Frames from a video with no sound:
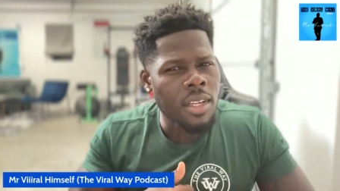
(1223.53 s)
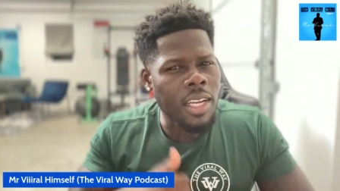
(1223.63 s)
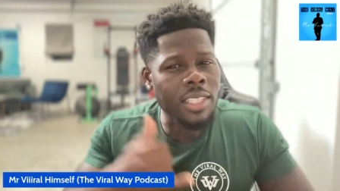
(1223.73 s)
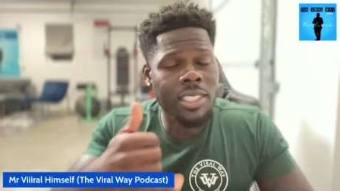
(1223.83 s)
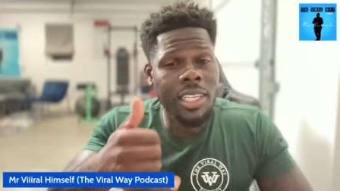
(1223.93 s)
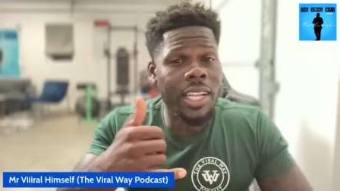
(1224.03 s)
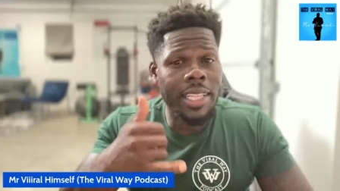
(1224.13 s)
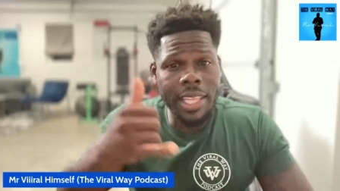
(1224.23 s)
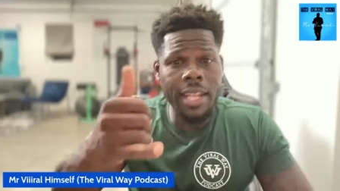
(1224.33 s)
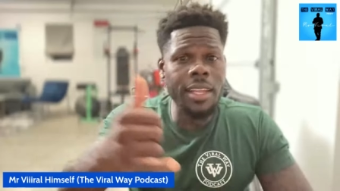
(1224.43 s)
Because she
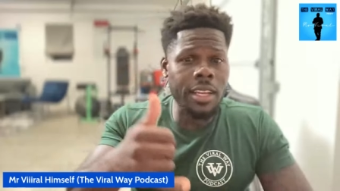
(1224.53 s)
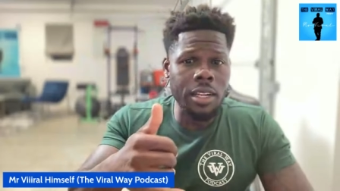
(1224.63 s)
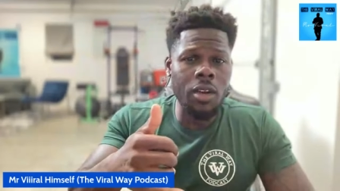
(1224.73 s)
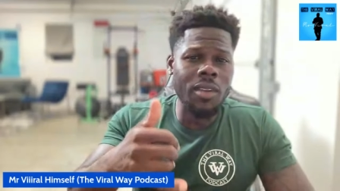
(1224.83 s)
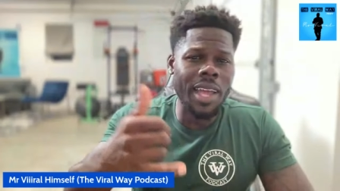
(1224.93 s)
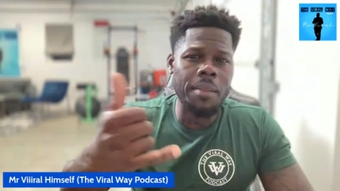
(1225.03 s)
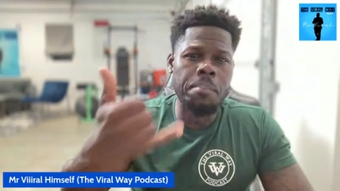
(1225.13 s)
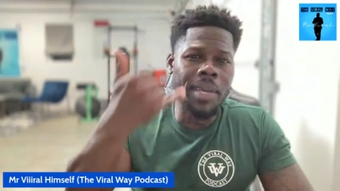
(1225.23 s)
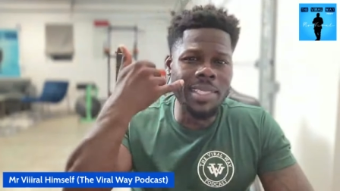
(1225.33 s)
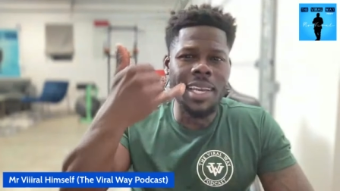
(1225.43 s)
let that nigga know, like,
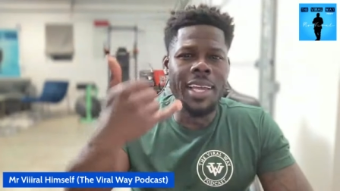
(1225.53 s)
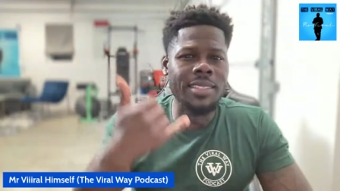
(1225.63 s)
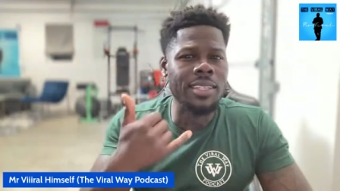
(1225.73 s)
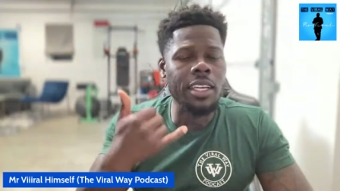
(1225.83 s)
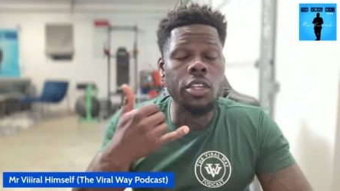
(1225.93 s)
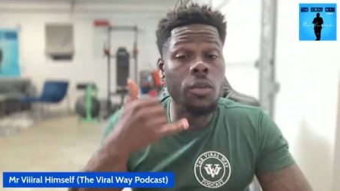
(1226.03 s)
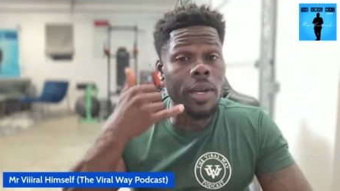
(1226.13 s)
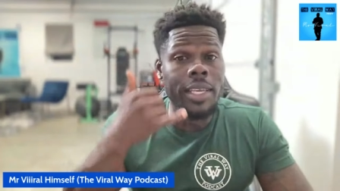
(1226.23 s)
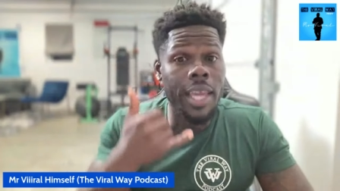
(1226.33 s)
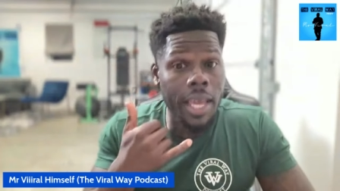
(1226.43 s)
bitch-ass nigga, you
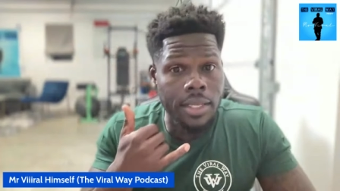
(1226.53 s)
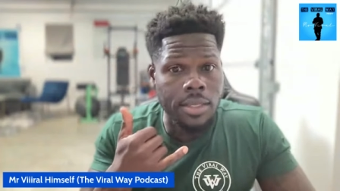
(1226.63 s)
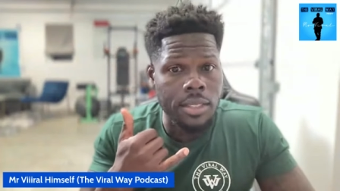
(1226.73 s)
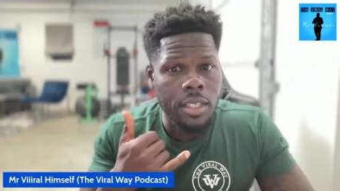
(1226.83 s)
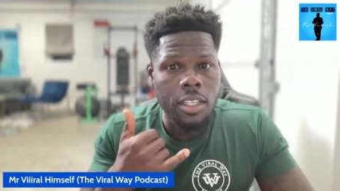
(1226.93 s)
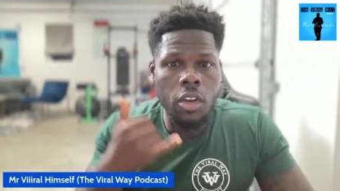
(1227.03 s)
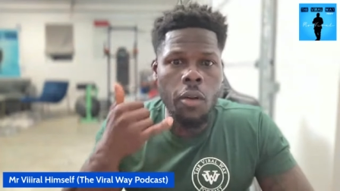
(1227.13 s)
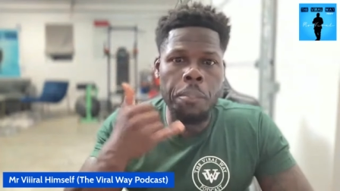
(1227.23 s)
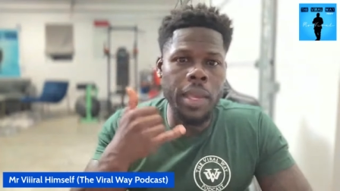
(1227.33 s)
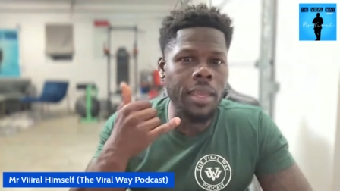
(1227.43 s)
a guest.
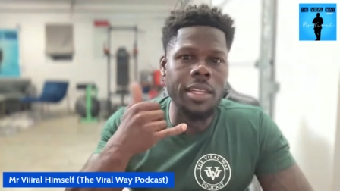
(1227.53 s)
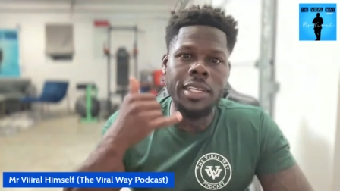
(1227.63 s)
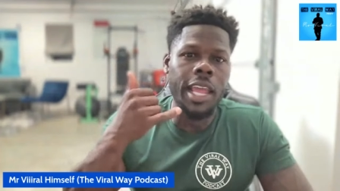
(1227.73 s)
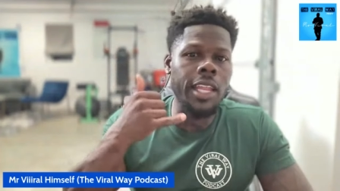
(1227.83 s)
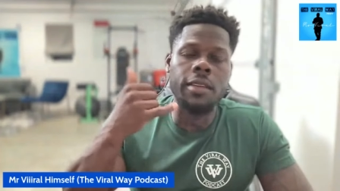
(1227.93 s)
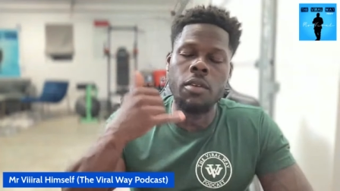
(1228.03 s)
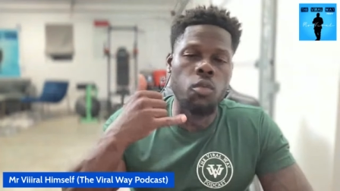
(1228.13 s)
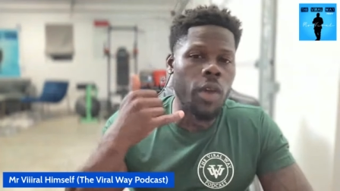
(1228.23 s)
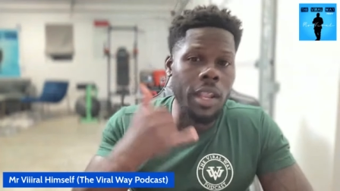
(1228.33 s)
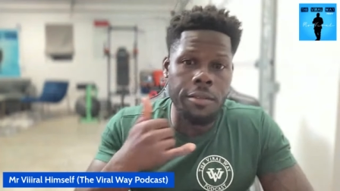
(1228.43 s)
Your opinion, it ain't
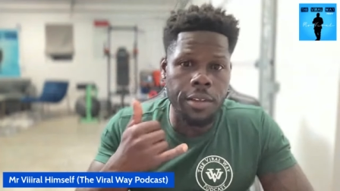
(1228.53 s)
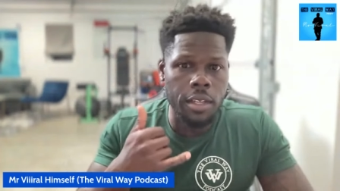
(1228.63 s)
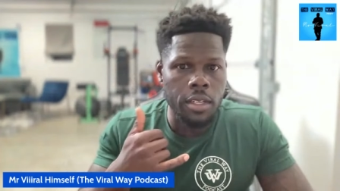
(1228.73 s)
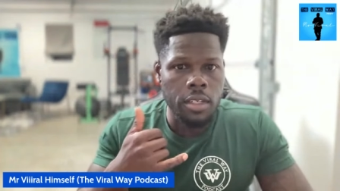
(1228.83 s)
even relevant.